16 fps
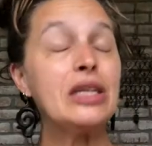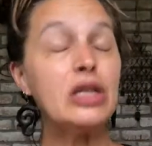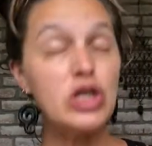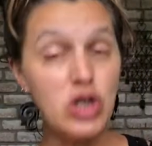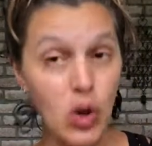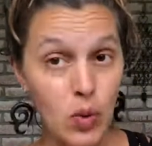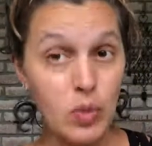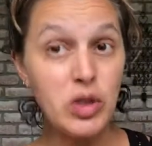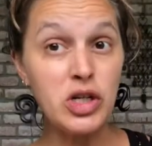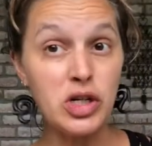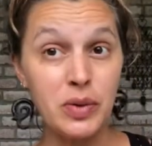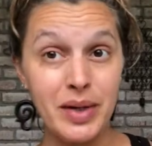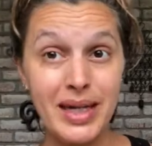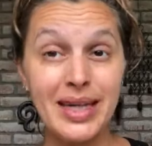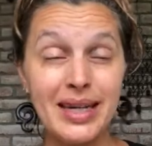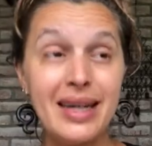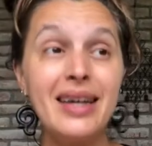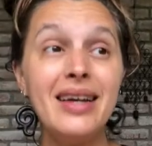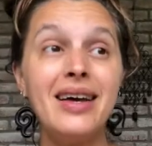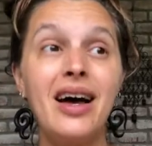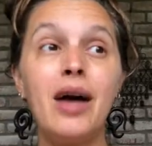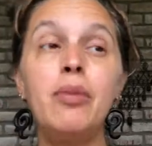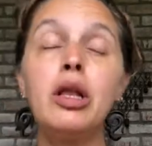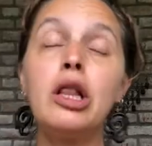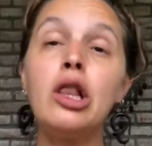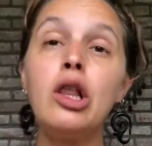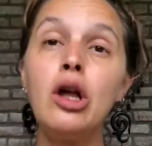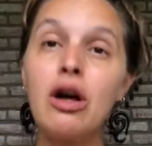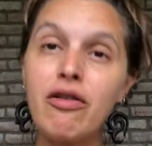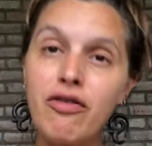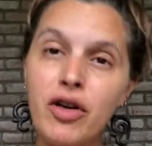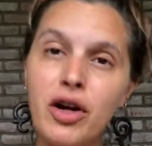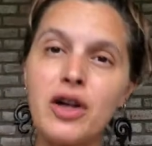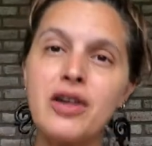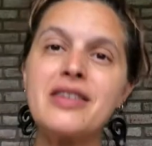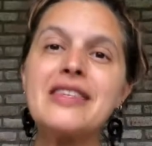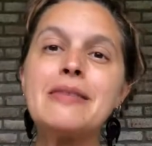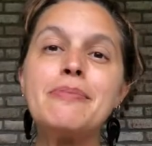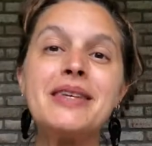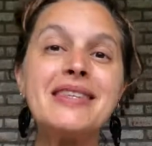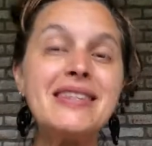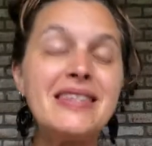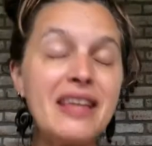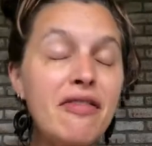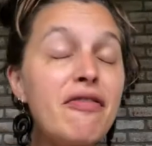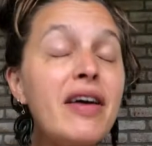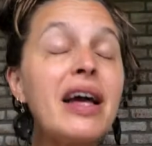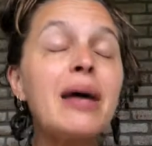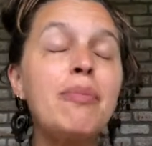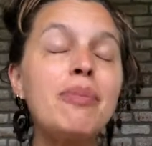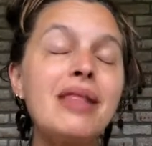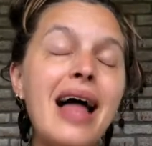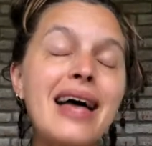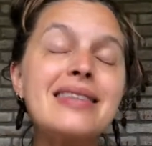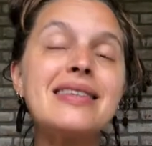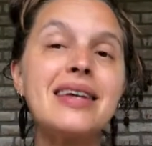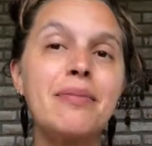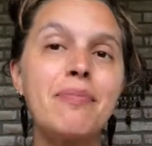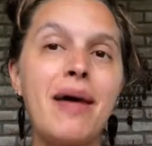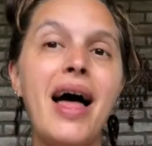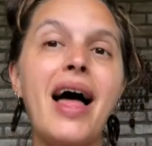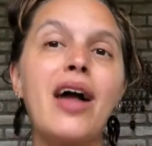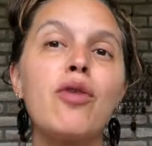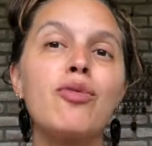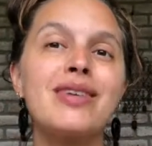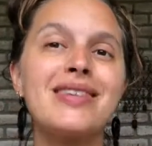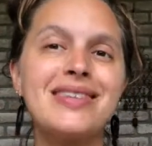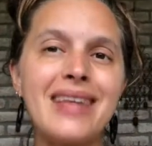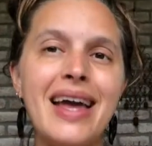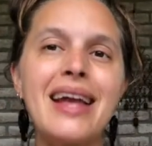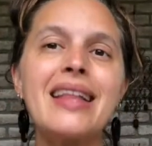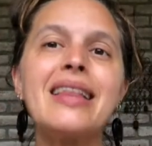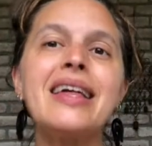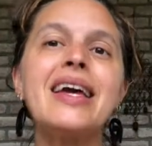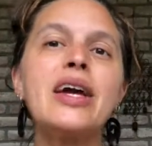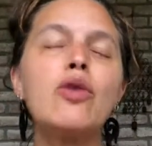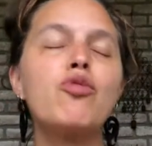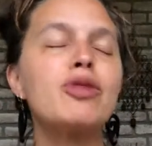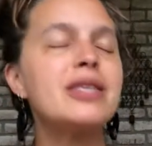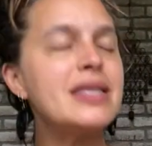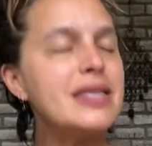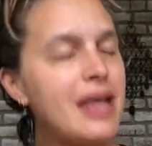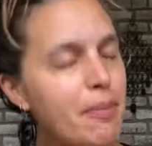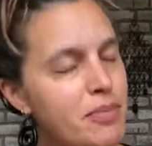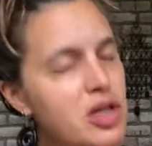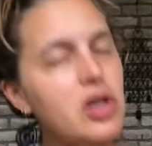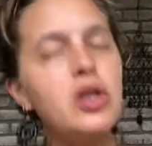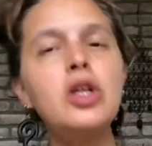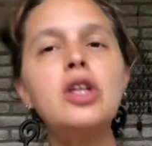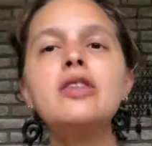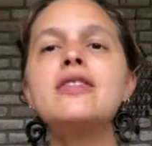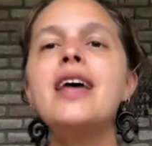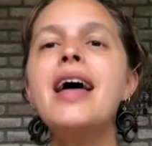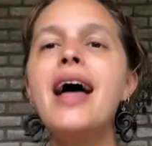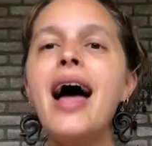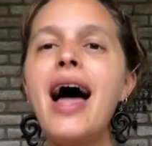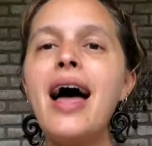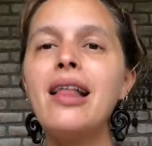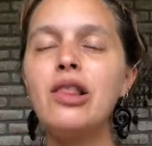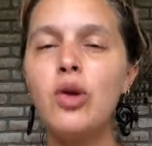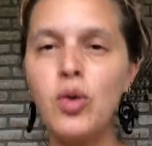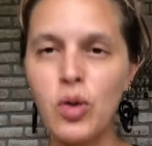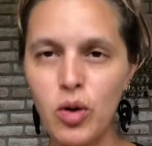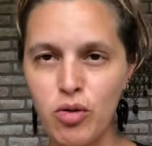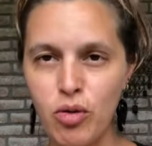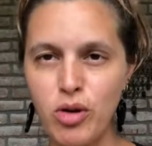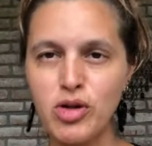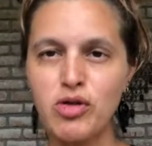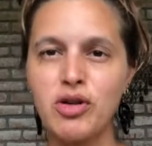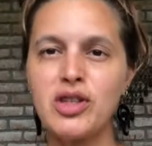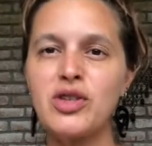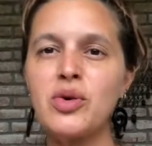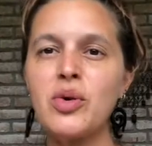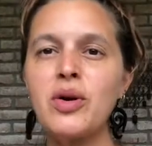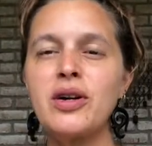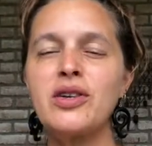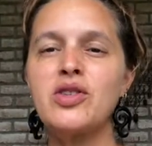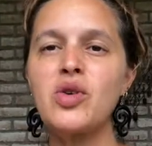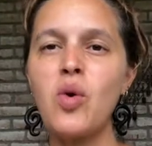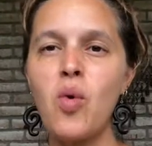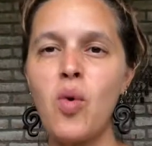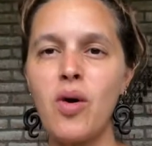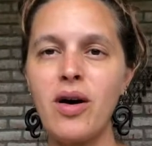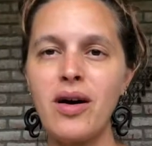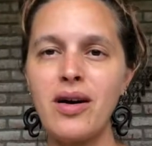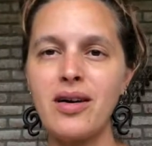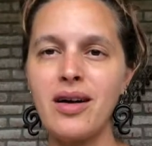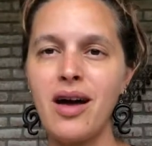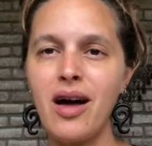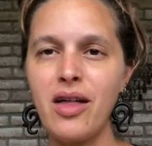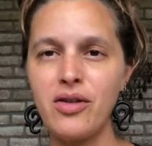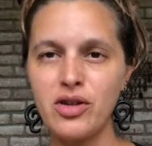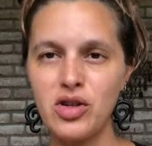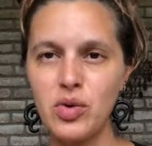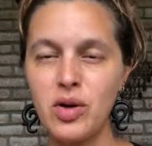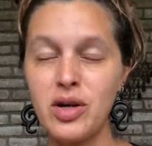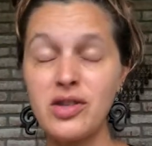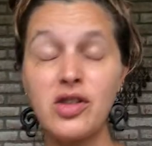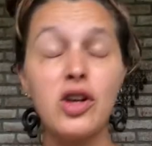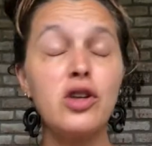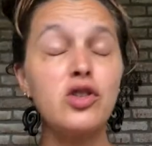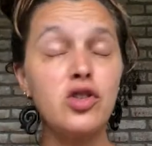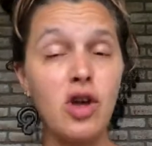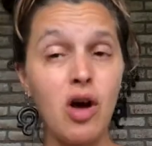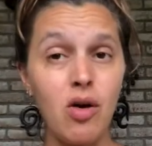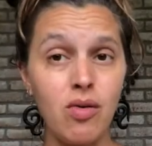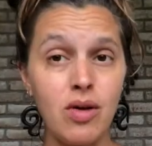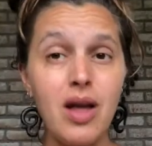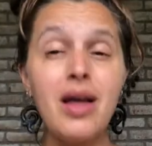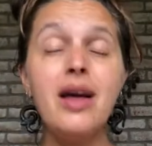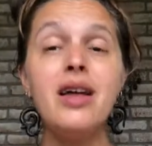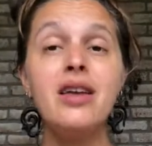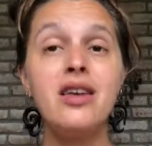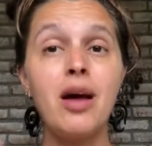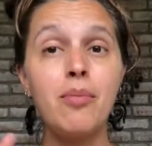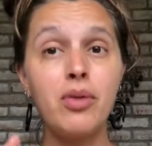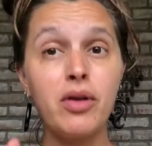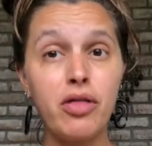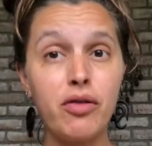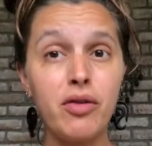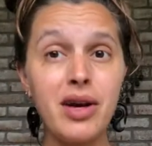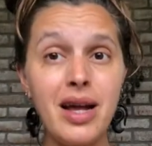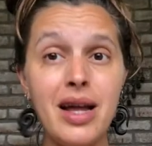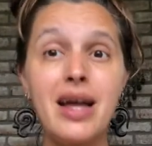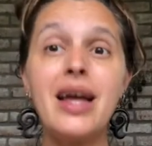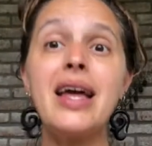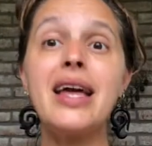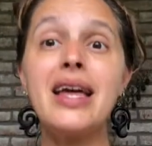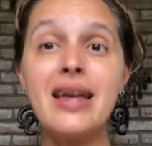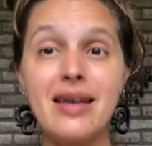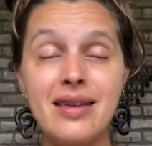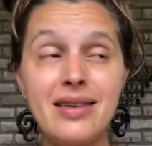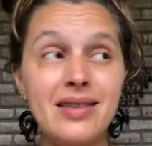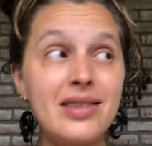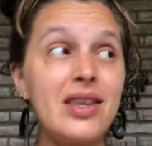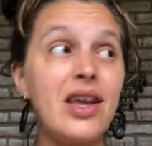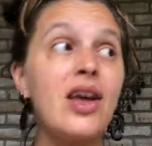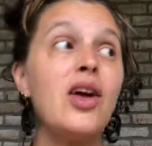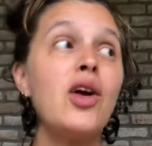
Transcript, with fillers: Don't do it. Look for specific plastic bag recycling receptacles at local grocery stores or other stores. So number three is